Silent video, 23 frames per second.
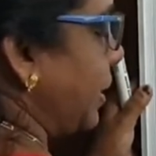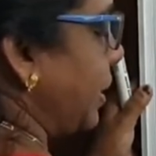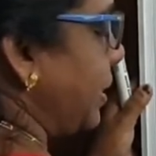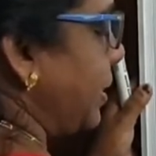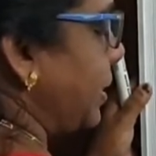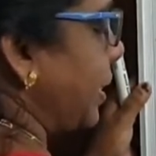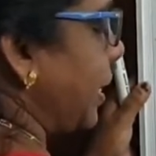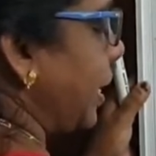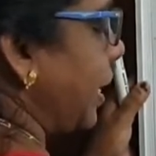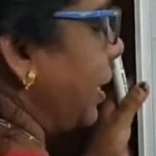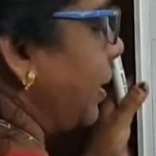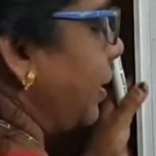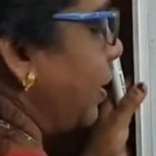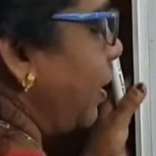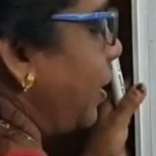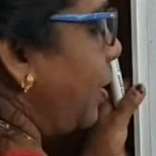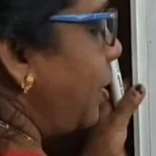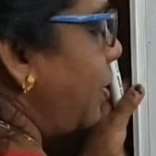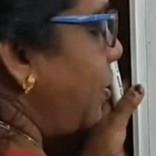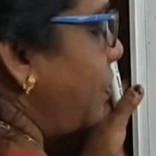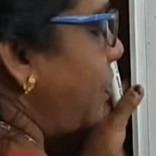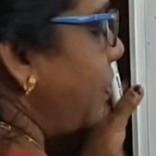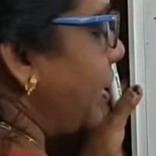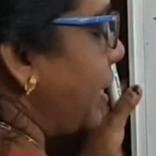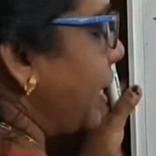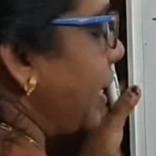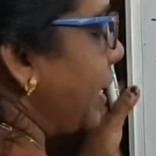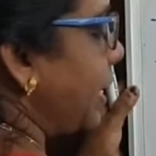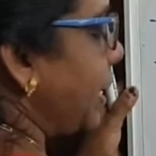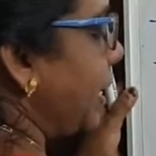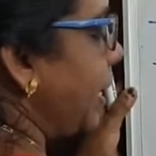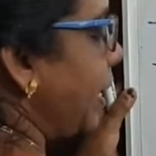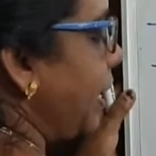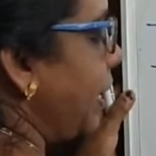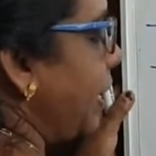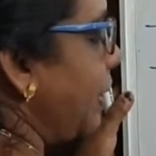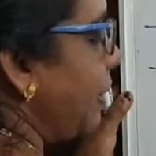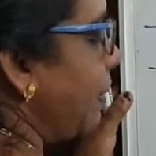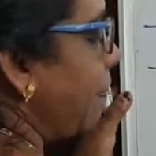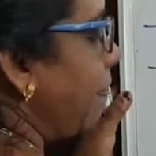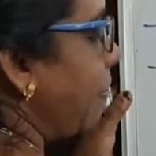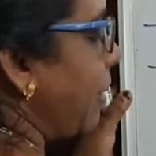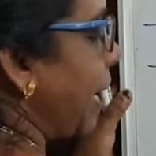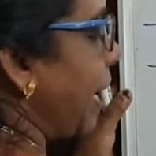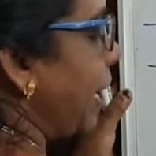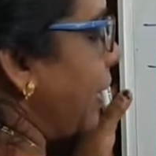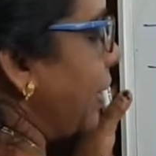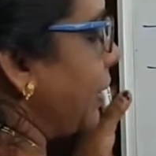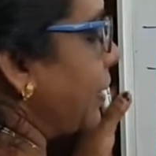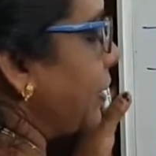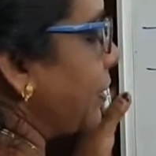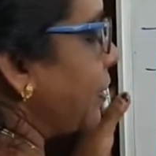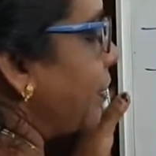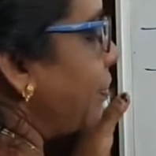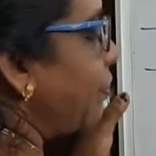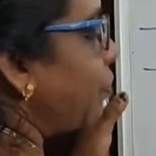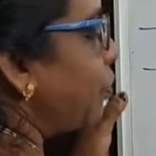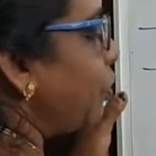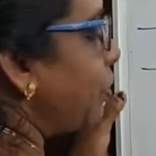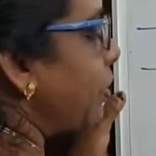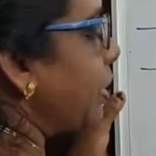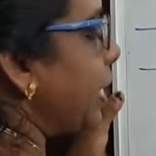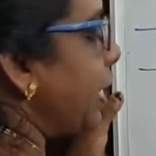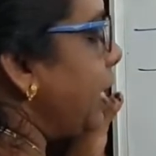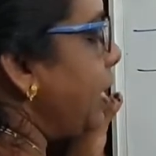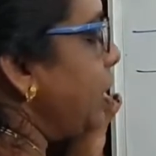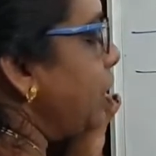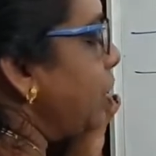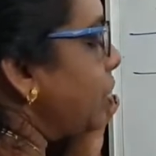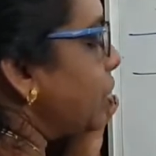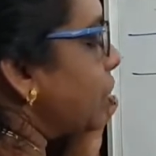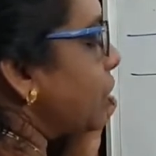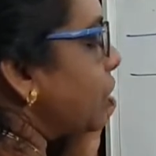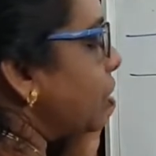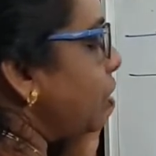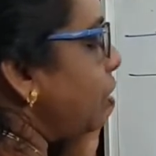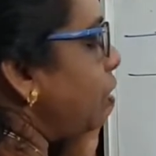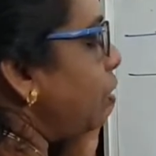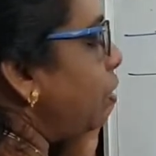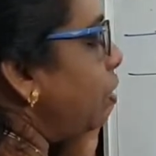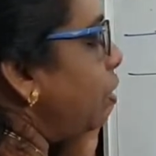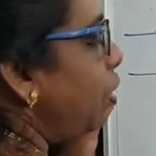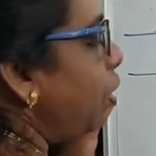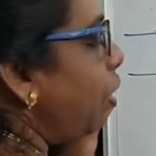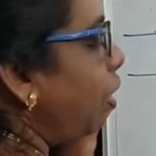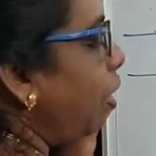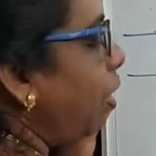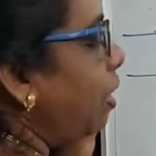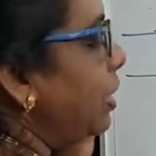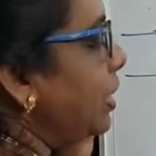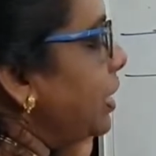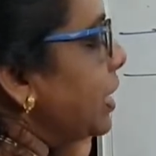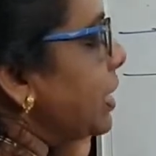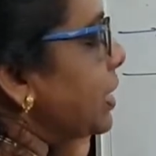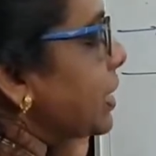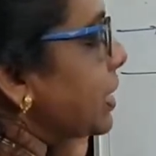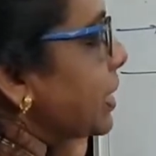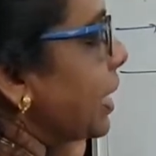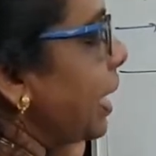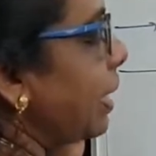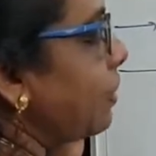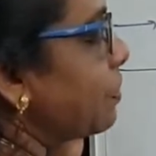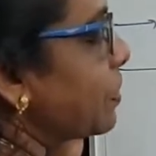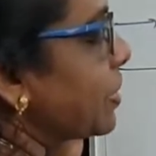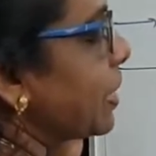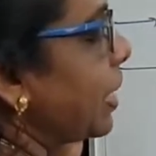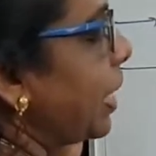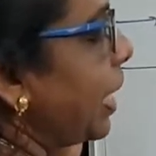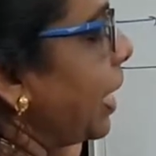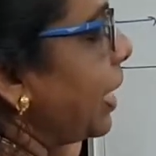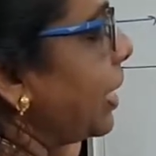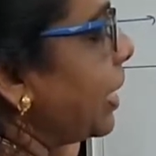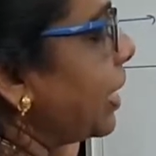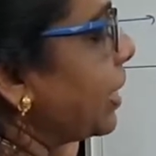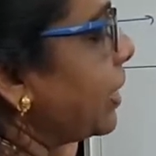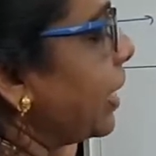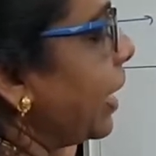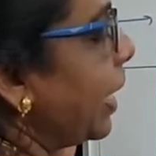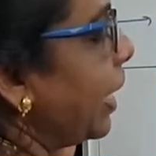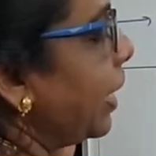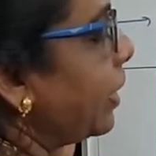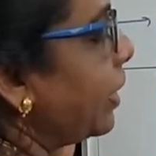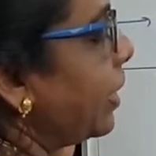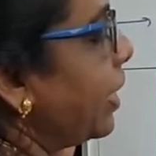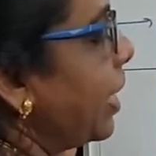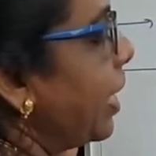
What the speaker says: is an urinary bladder. Okay, so all this comes under the